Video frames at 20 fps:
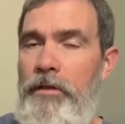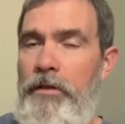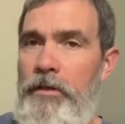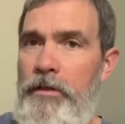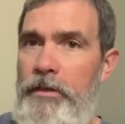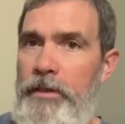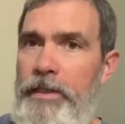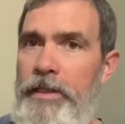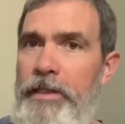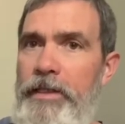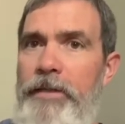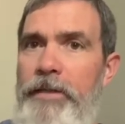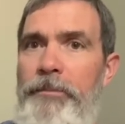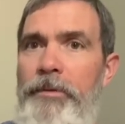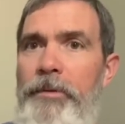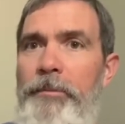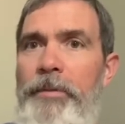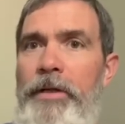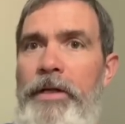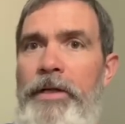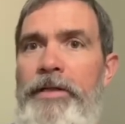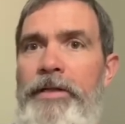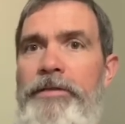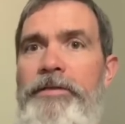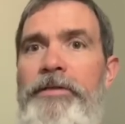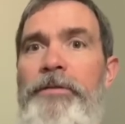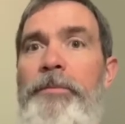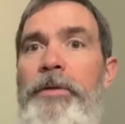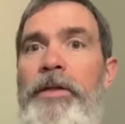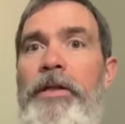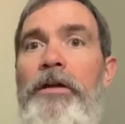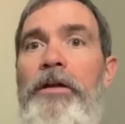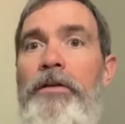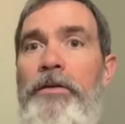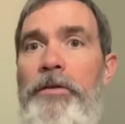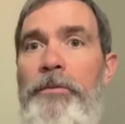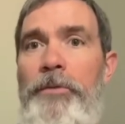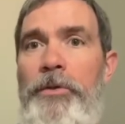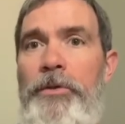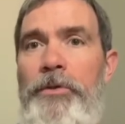getting prepared to be on
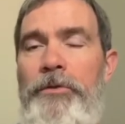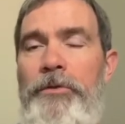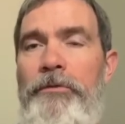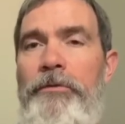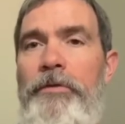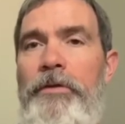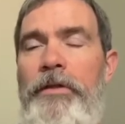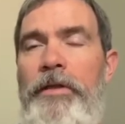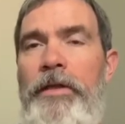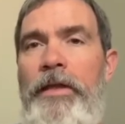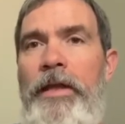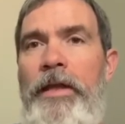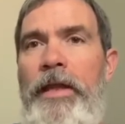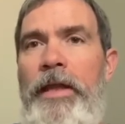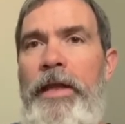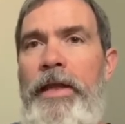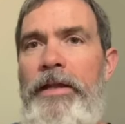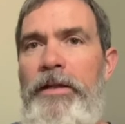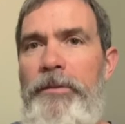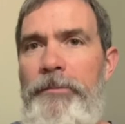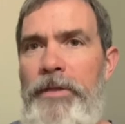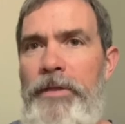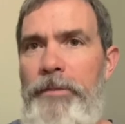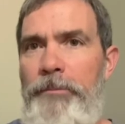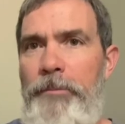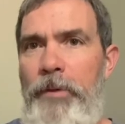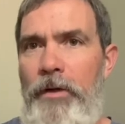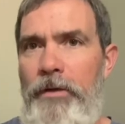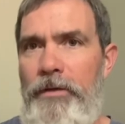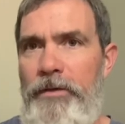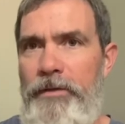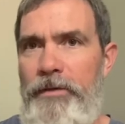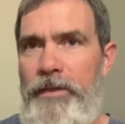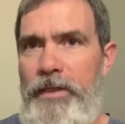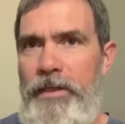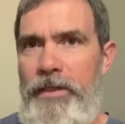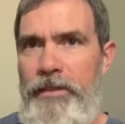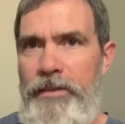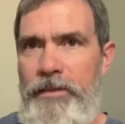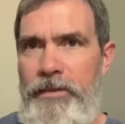the move. And a big part of
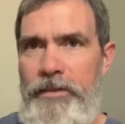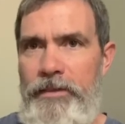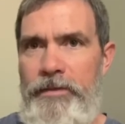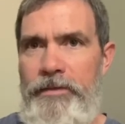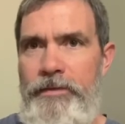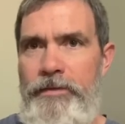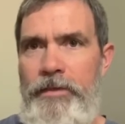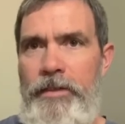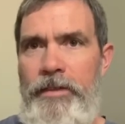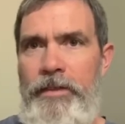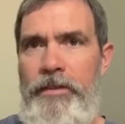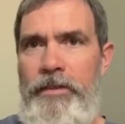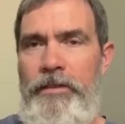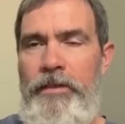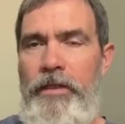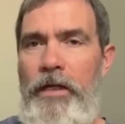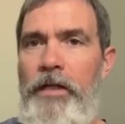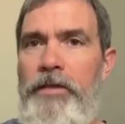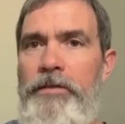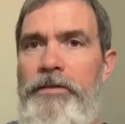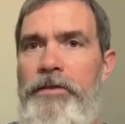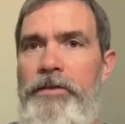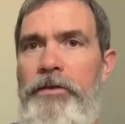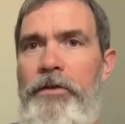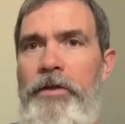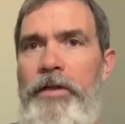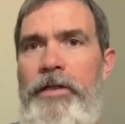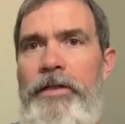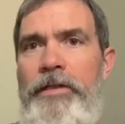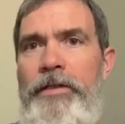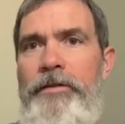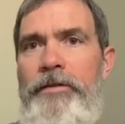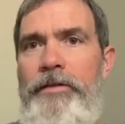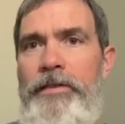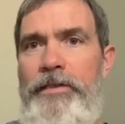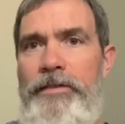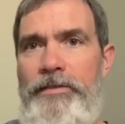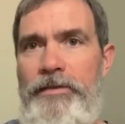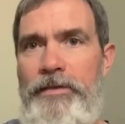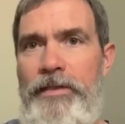that is in consecrating
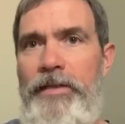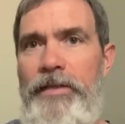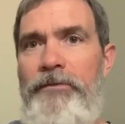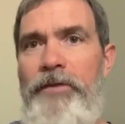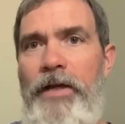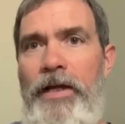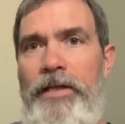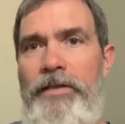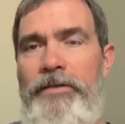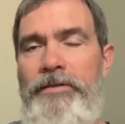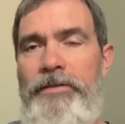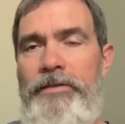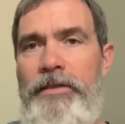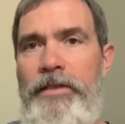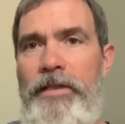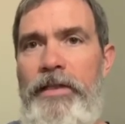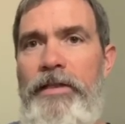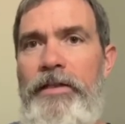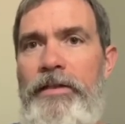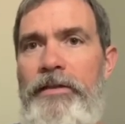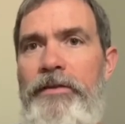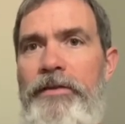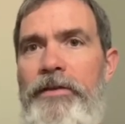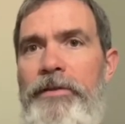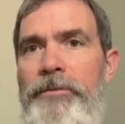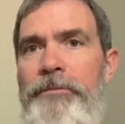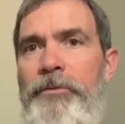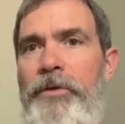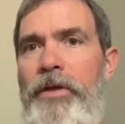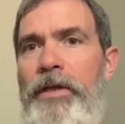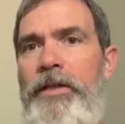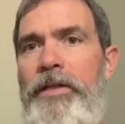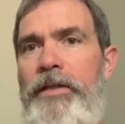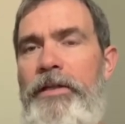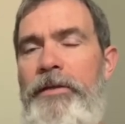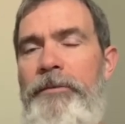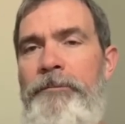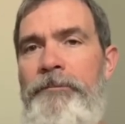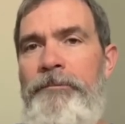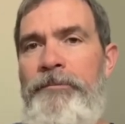these Levites and getting them
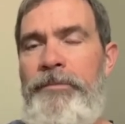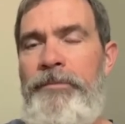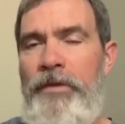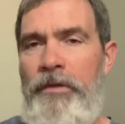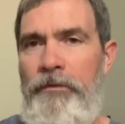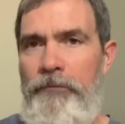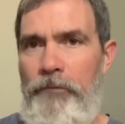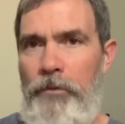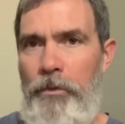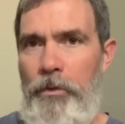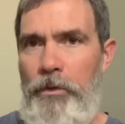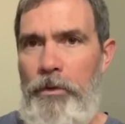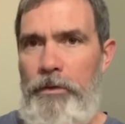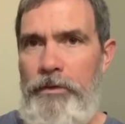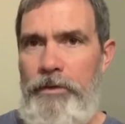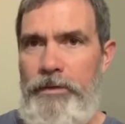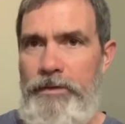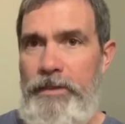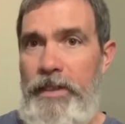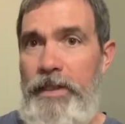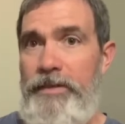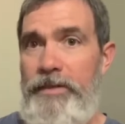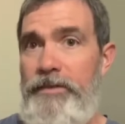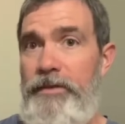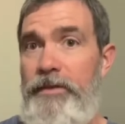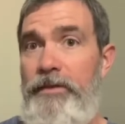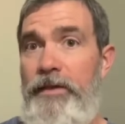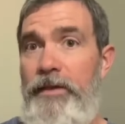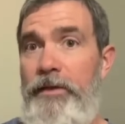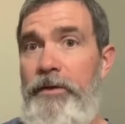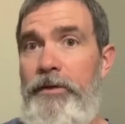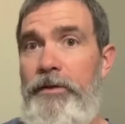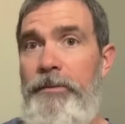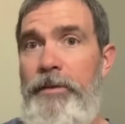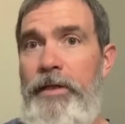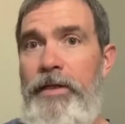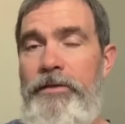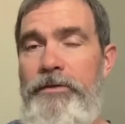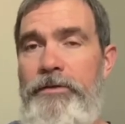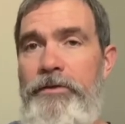ready for the task that they are
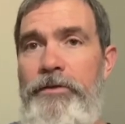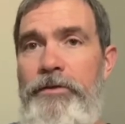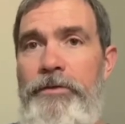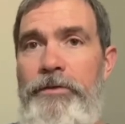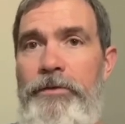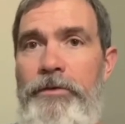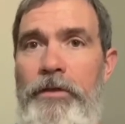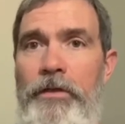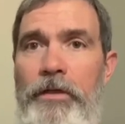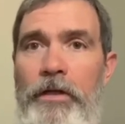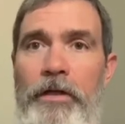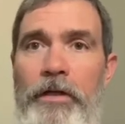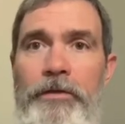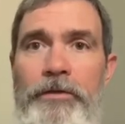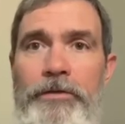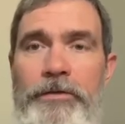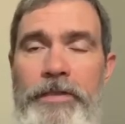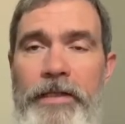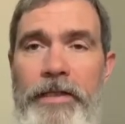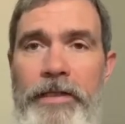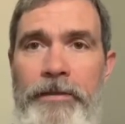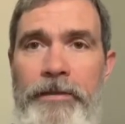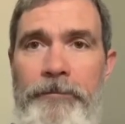about to undertake.